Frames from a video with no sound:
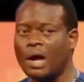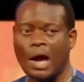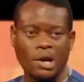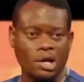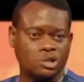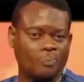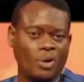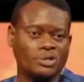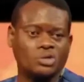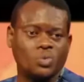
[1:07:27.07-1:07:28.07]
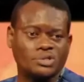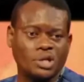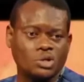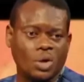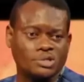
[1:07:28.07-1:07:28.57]
and he's pointed to a
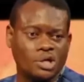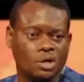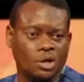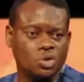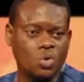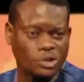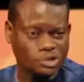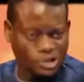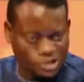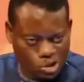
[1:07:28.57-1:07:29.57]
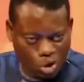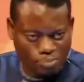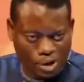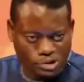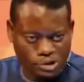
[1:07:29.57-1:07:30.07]
senator and said, "You are sitting on
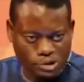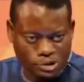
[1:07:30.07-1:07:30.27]
my seat."